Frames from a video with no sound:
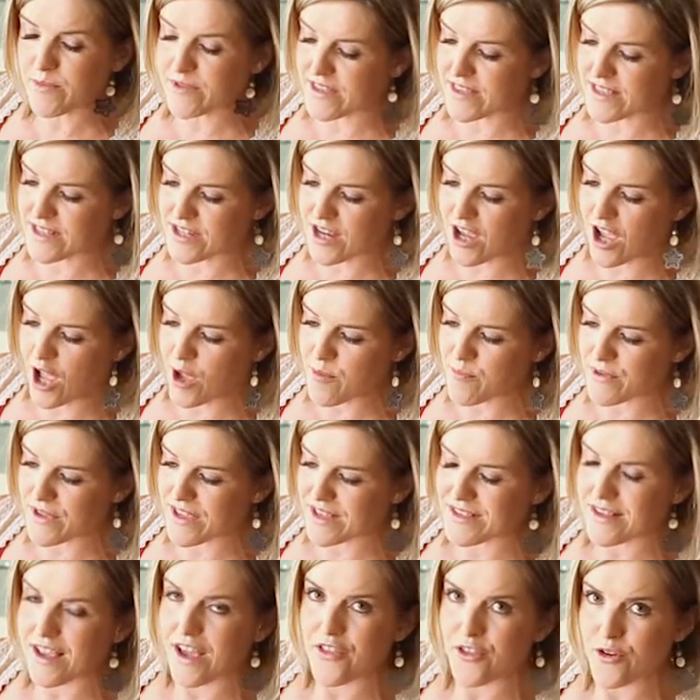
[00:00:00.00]
to the top
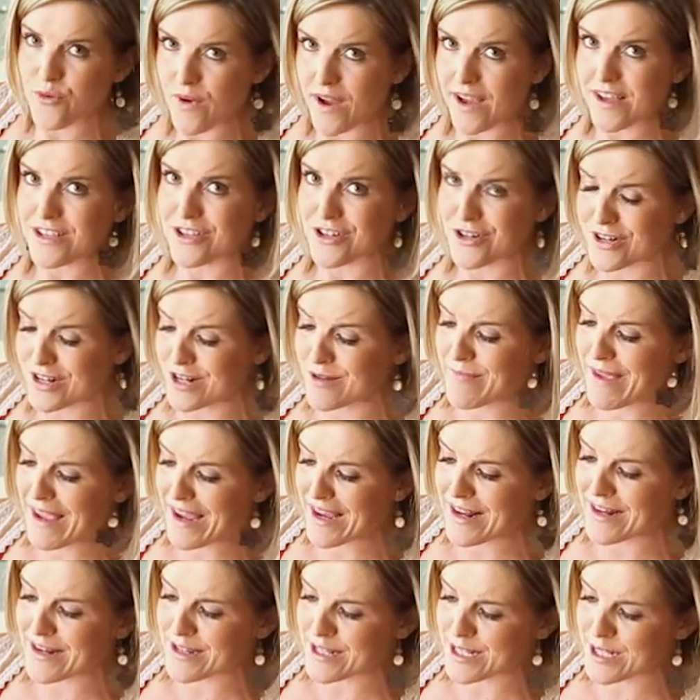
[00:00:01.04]
because otherwise you're gonna
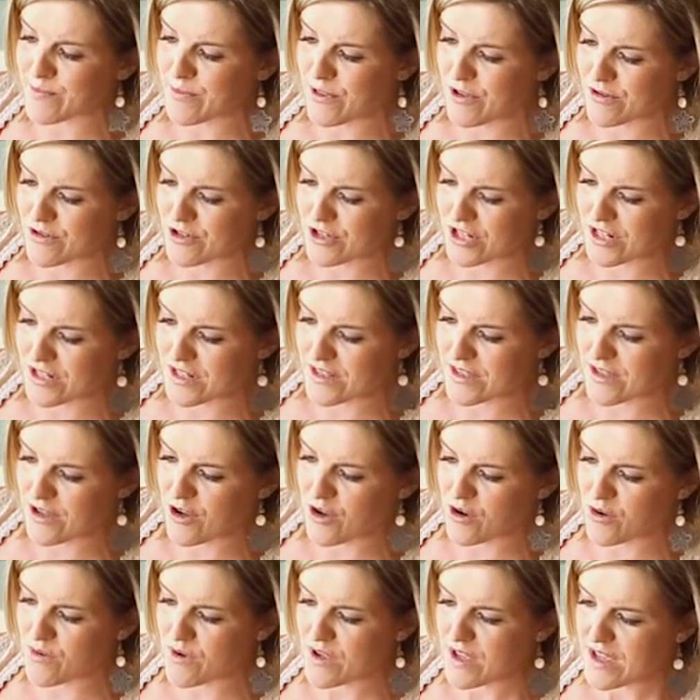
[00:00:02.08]
make an explosion.
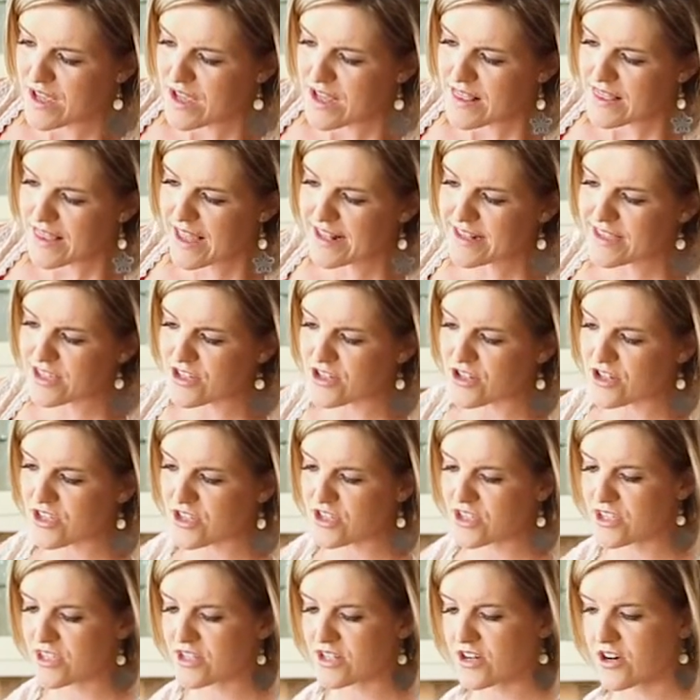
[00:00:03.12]
So that's good to
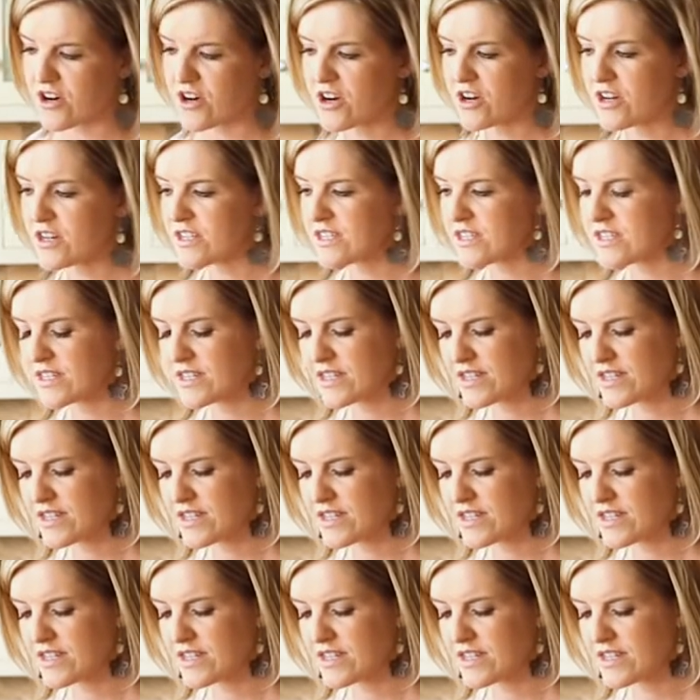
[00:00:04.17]
start.